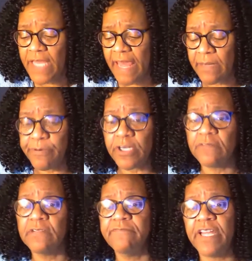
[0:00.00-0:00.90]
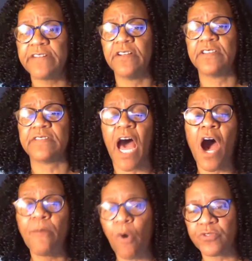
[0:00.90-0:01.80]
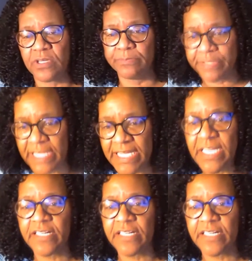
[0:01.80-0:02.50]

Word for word: Now, the book of Leviticus is almost completely